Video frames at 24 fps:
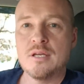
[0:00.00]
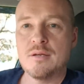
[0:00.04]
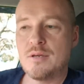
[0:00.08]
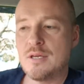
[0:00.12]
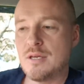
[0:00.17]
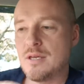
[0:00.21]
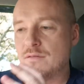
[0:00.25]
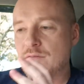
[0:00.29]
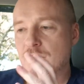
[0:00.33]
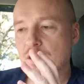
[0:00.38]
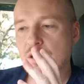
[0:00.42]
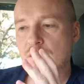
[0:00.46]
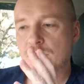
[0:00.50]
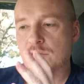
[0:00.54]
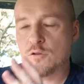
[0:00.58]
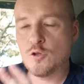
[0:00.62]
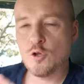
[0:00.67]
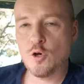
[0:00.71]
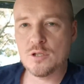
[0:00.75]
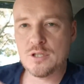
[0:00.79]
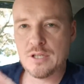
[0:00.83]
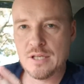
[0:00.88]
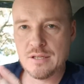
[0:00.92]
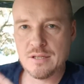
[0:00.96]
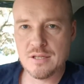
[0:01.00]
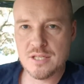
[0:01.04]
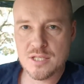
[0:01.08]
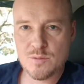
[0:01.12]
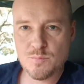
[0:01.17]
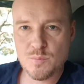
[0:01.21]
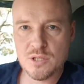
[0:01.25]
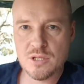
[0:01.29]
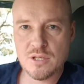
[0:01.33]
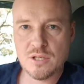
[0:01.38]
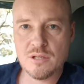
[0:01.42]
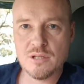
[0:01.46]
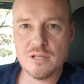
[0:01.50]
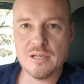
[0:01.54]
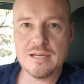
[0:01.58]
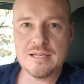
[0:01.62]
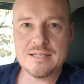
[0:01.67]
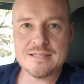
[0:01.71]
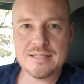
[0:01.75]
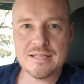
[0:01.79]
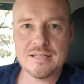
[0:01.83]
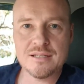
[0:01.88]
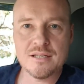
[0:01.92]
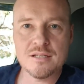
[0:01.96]
even if not in this particular
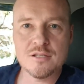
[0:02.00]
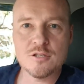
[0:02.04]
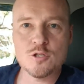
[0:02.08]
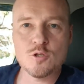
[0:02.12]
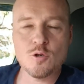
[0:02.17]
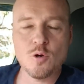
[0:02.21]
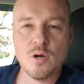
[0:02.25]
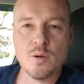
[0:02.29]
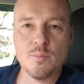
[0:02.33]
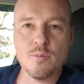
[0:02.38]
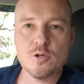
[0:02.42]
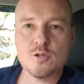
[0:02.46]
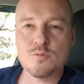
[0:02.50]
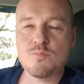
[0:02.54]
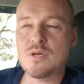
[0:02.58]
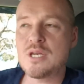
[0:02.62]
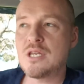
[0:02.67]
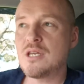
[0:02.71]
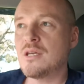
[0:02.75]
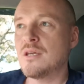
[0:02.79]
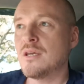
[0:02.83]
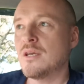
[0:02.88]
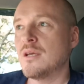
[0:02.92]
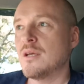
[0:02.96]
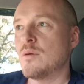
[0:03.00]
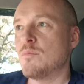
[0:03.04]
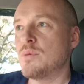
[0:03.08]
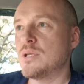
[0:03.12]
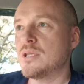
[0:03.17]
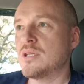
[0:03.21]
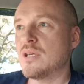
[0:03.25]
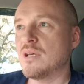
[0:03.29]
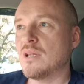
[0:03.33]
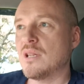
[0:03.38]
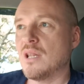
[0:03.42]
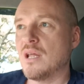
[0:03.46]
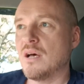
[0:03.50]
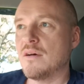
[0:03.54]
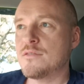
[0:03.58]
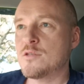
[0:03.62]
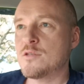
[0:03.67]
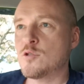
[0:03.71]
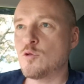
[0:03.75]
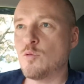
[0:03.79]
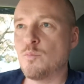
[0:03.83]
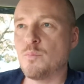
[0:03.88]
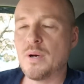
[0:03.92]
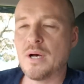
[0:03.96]
list, he didn't talk about Mini, but he loves
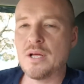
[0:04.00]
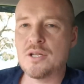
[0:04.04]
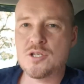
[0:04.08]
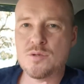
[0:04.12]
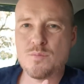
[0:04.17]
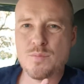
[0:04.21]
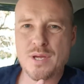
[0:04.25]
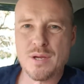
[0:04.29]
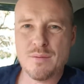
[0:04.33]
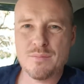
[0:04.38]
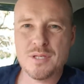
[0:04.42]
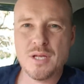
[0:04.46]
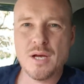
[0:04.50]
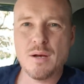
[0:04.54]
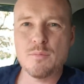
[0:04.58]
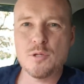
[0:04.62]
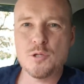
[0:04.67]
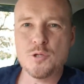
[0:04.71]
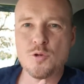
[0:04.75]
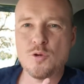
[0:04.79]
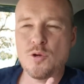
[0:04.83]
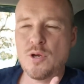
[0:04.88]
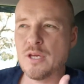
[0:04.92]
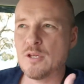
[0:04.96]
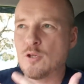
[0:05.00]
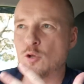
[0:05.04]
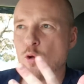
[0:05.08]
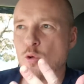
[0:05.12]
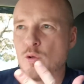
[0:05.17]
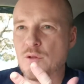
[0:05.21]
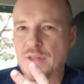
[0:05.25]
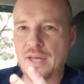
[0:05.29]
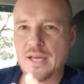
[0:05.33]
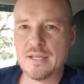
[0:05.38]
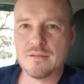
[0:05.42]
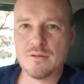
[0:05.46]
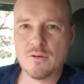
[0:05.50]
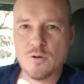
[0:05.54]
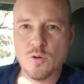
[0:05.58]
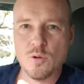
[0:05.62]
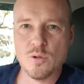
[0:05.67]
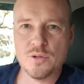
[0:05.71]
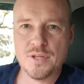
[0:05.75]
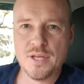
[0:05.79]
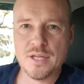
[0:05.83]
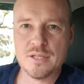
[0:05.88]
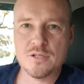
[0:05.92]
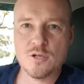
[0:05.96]
to punch BMW and all
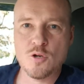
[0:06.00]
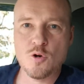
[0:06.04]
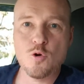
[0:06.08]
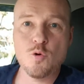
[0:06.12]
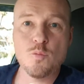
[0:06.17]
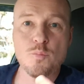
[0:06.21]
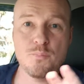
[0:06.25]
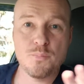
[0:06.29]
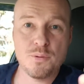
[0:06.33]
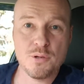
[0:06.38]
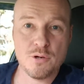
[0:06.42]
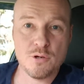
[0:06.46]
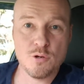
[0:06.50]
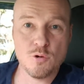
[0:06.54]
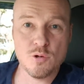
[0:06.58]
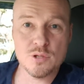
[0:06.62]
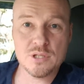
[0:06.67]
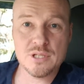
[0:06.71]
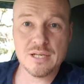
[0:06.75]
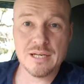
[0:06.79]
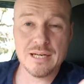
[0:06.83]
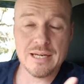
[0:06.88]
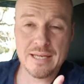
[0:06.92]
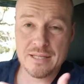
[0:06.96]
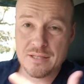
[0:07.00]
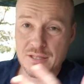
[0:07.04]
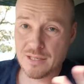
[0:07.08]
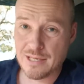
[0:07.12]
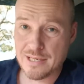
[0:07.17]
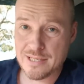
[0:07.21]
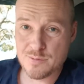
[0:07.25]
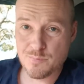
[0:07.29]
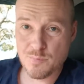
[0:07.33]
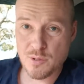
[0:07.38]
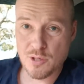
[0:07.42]
that group periodically, at least